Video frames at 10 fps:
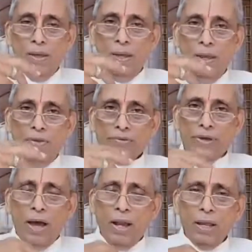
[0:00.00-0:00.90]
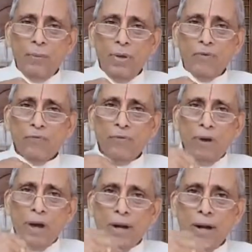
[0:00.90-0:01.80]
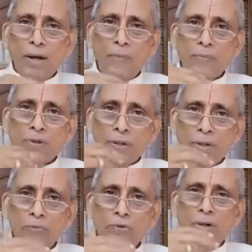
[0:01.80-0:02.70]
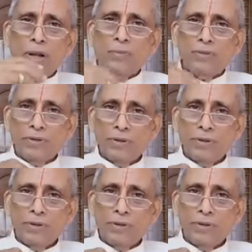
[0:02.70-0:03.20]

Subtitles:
is calling me a fool 100 times and 1,000 times.